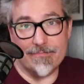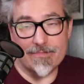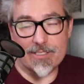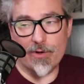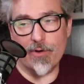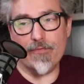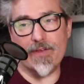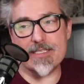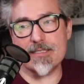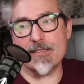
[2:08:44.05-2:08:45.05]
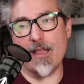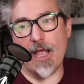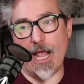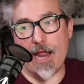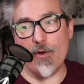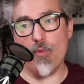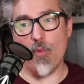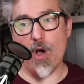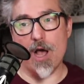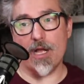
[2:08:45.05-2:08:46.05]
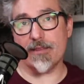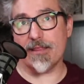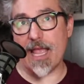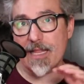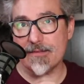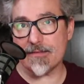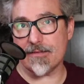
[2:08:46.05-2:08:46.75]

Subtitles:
So if it's like, I don't want that